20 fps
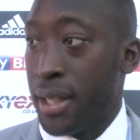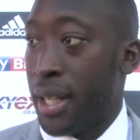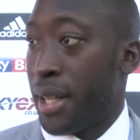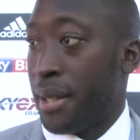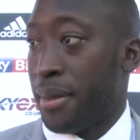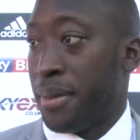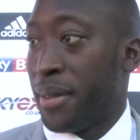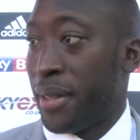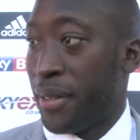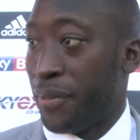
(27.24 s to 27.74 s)
Yeah,
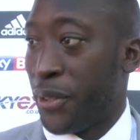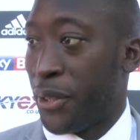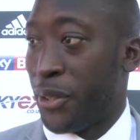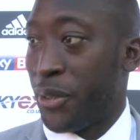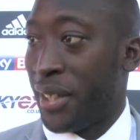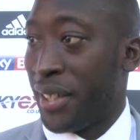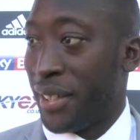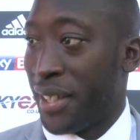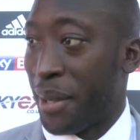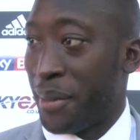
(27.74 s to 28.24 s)
if
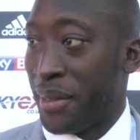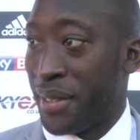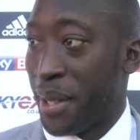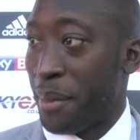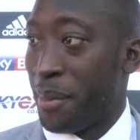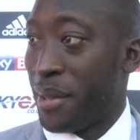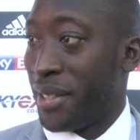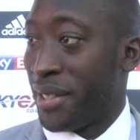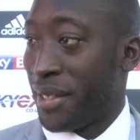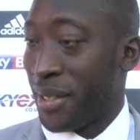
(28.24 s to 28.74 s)
you're 2-0 down with
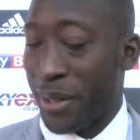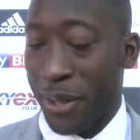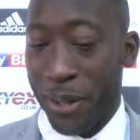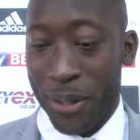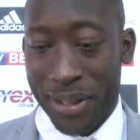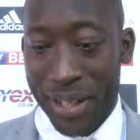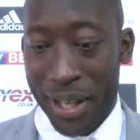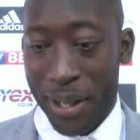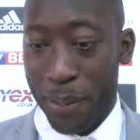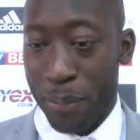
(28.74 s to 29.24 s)
10 minutes to go,
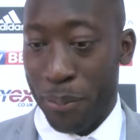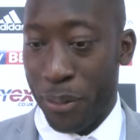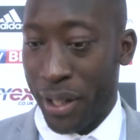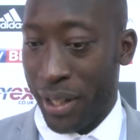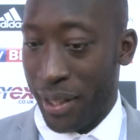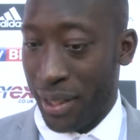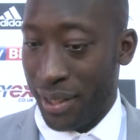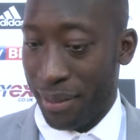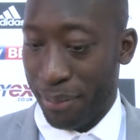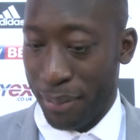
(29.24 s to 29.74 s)
you take a
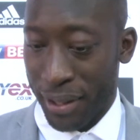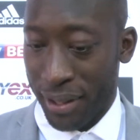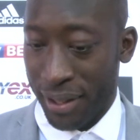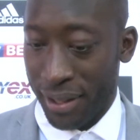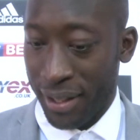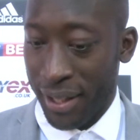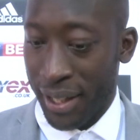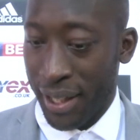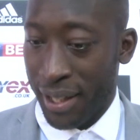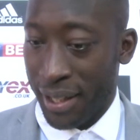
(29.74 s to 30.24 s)
point. But
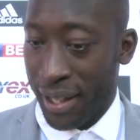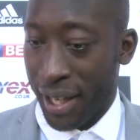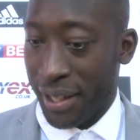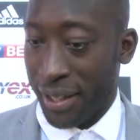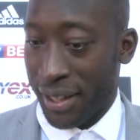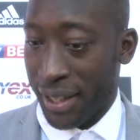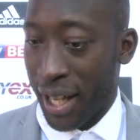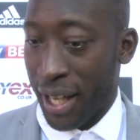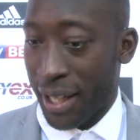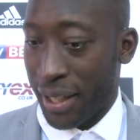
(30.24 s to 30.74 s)
at
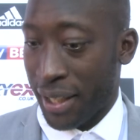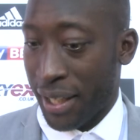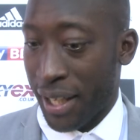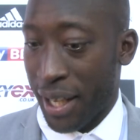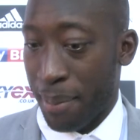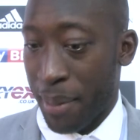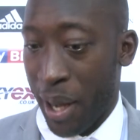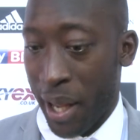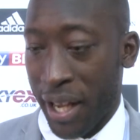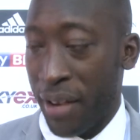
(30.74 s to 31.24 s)
the start of the
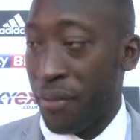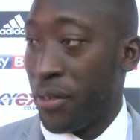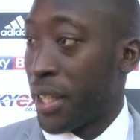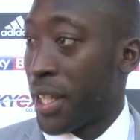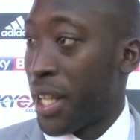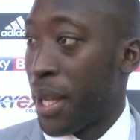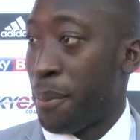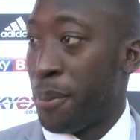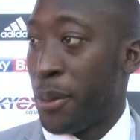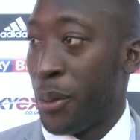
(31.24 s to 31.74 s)
game, like every
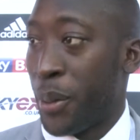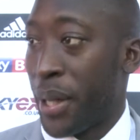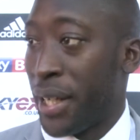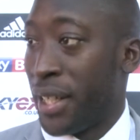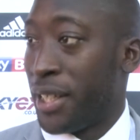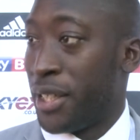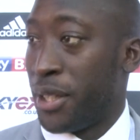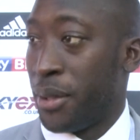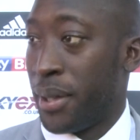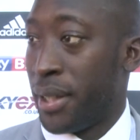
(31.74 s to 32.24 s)
game, we went
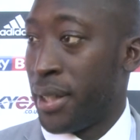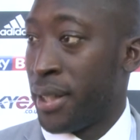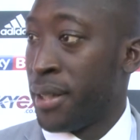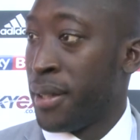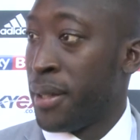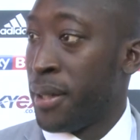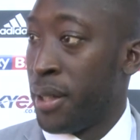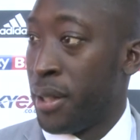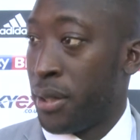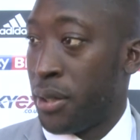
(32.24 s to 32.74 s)
into it
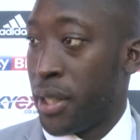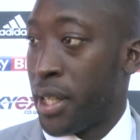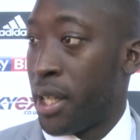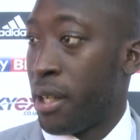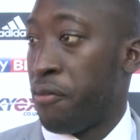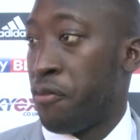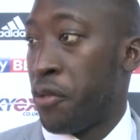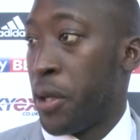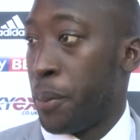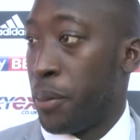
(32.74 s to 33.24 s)
to
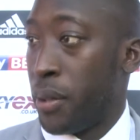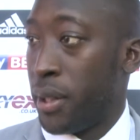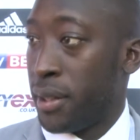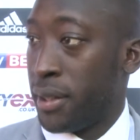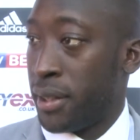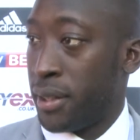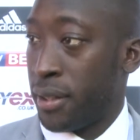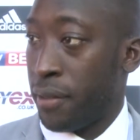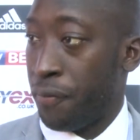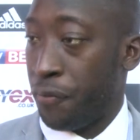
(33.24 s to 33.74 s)
get the 3
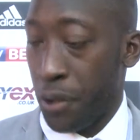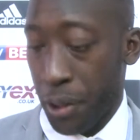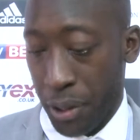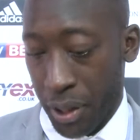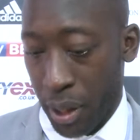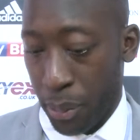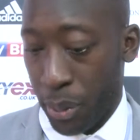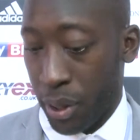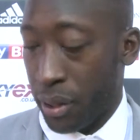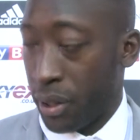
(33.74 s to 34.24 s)
points.
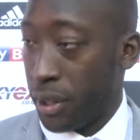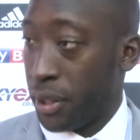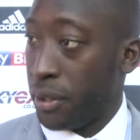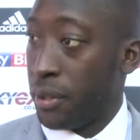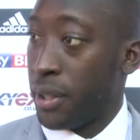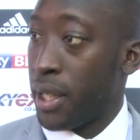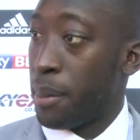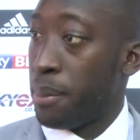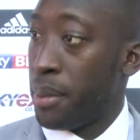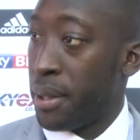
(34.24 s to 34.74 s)
Unfortunately, we couldn't
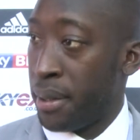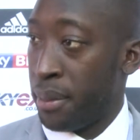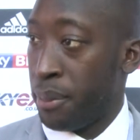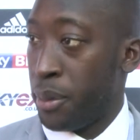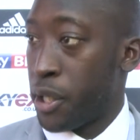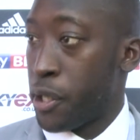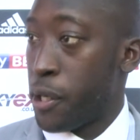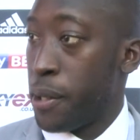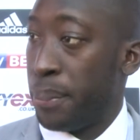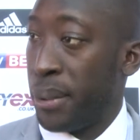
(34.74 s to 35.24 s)
do that, but
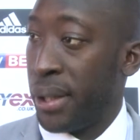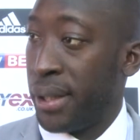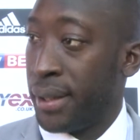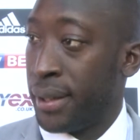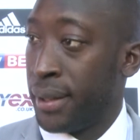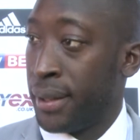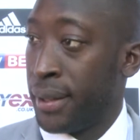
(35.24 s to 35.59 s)
we got a point.